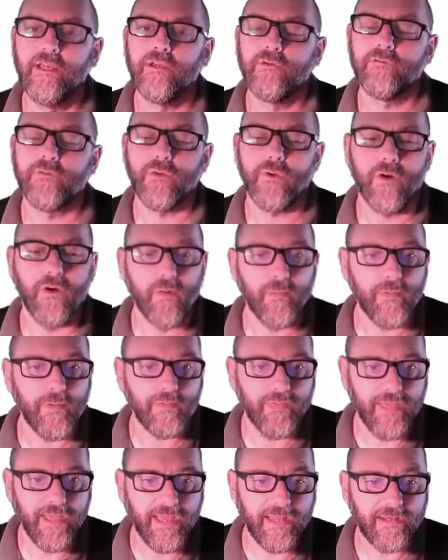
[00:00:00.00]
If you open
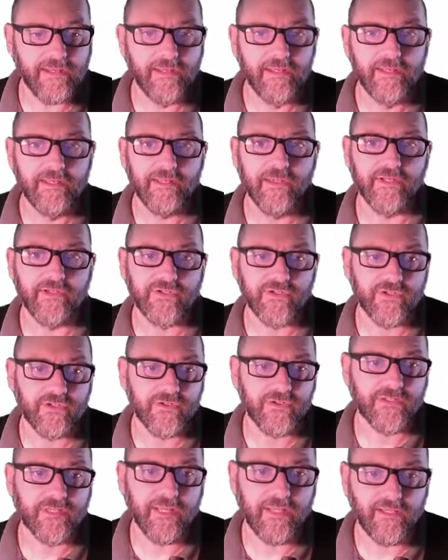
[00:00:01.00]
that, it
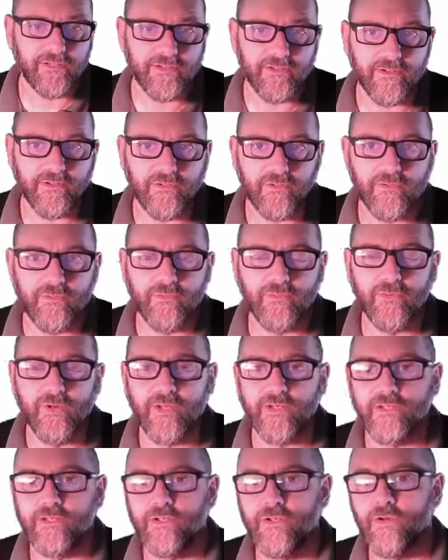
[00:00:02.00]
should tell you
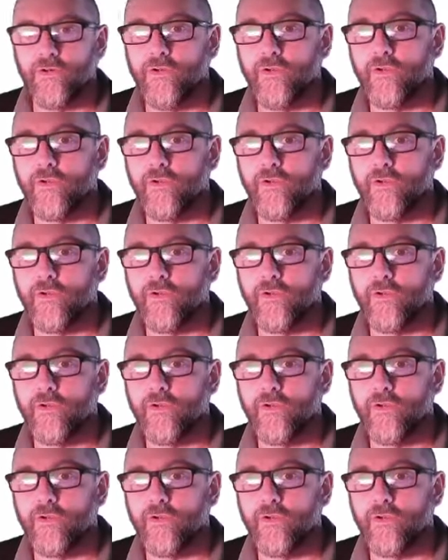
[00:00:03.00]
what your